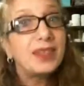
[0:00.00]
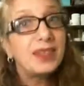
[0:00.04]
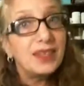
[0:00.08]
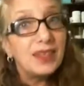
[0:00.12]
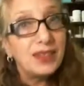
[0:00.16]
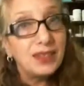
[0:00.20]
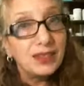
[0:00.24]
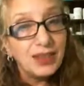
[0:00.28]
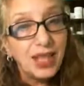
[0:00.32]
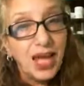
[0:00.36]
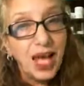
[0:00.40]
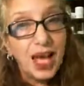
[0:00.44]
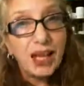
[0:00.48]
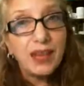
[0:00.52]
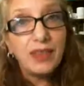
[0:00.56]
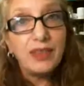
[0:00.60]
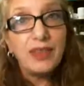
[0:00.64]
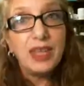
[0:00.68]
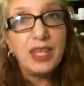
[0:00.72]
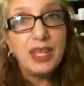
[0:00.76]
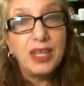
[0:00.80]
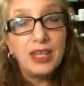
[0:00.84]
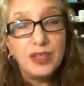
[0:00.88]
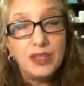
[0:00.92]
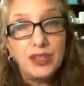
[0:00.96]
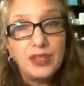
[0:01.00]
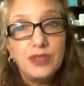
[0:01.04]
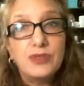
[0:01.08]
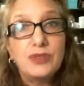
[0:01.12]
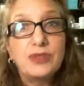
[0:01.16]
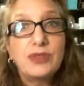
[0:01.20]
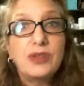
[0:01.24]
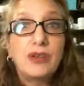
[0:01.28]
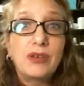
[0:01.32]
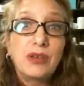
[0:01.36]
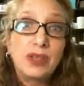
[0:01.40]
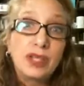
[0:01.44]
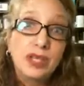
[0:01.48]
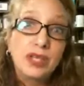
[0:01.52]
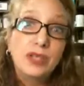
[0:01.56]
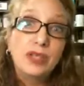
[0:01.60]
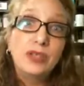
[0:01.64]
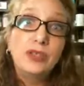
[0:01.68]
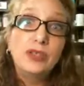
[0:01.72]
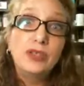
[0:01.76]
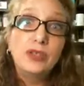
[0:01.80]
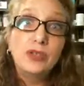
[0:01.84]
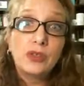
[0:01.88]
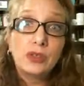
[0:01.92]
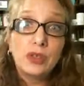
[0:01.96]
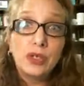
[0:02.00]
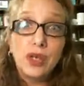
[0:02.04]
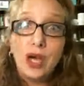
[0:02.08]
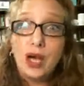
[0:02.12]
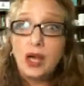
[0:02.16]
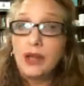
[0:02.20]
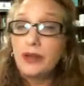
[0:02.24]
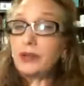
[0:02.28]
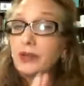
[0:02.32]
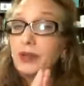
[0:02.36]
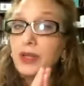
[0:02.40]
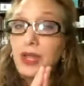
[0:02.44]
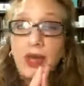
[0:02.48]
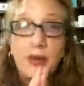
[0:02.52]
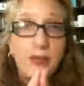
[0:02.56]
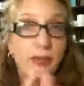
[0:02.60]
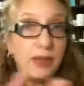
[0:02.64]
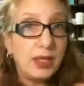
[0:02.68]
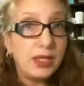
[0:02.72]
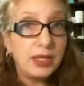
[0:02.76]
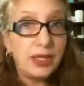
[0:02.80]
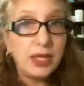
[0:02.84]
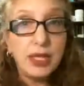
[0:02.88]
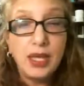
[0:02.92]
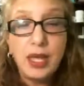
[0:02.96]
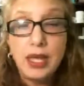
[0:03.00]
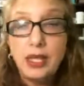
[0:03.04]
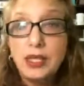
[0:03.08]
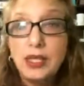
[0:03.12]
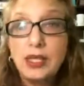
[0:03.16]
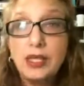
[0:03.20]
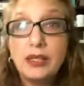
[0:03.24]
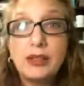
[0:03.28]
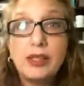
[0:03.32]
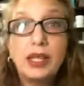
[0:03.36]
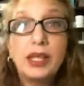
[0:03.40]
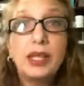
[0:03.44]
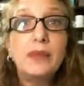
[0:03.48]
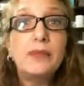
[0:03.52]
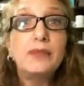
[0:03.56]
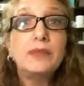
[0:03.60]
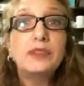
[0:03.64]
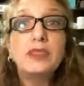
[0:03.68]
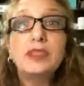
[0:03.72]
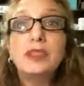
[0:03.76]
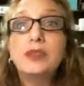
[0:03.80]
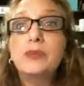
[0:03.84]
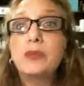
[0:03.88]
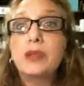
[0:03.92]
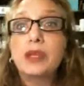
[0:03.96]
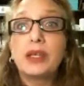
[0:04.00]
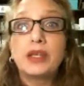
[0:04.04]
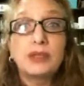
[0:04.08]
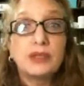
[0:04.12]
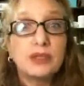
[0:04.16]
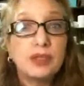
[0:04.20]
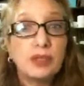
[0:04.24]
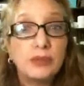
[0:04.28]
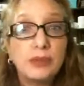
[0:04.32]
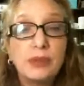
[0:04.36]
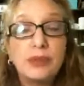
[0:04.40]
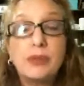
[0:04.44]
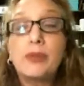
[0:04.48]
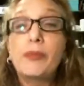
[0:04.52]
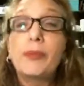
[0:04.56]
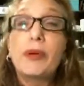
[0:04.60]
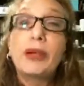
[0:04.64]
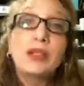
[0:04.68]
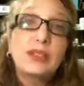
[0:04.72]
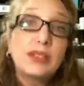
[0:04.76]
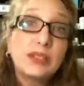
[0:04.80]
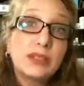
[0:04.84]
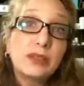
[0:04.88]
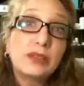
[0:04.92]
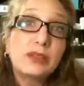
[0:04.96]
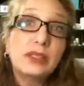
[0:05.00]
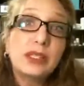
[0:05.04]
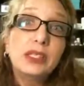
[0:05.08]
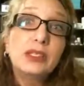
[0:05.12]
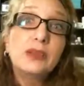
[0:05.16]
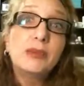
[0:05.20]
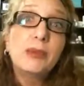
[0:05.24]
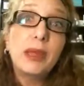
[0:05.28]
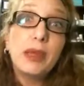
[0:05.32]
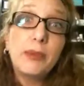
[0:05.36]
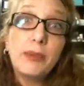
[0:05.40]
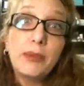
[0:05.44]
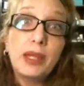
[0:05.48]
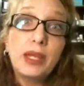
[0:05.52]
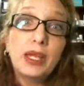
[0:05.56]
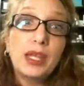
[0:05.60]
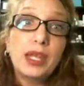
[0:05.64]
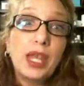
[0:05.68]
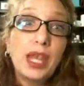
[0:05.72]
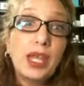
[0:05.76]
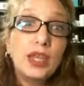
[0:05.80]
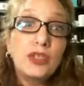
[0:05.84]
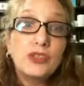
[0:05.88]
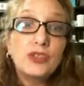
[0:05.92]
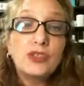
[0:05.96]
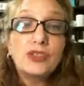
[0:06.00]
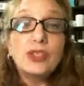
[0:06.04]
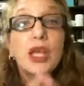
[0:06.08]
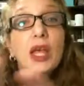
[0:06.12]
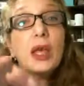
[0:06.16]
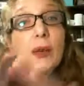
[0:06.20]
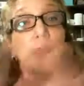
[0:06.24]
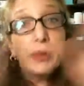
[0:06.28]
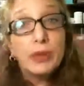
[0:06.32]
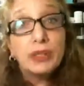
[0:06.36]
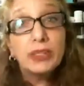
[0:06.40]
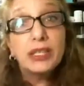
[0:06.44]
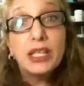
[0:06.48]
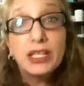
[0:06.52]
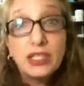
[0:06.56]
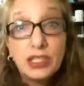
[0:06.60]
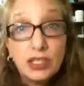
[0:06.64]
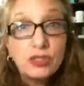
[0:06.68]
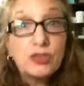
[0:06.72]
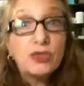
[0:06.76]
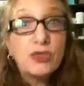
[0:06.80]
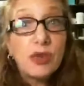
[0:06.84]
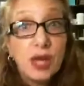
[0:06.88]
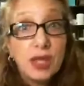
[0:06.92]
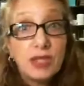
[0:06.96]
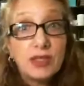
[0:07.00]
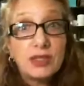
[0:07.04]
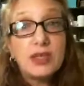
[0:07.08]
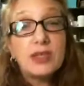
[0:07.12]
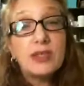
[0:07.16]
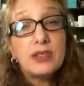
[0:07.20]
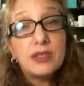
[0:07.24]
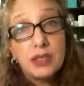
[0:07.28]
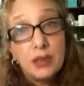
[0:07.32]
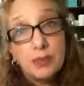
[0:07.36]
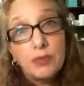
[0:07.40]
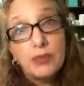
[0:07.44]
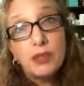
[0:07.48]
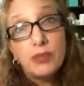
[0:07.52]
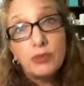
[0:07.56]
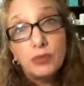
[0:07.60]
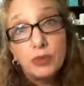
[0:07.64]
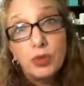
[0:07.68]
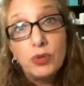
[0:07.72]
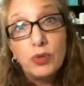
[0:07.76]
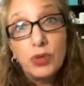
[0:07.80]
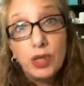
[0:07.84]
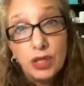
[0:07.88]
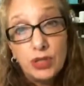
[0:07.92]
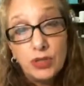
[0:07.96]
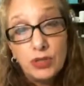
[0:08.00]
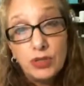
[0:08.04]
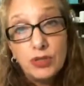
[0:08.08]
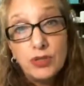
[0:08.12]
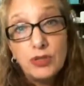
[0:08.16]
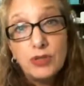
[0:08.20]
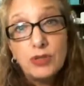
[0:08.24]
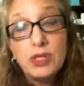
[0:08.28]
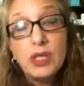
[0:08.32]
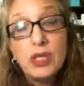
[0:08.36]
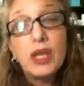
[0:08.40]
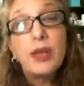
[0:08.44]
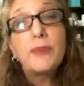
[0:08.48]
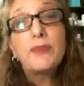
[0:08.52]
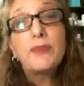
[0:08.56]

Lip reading: a lot of the issues are in your gut. Not making any claims here, because some people might still need to make medications, but let's address some of the root issues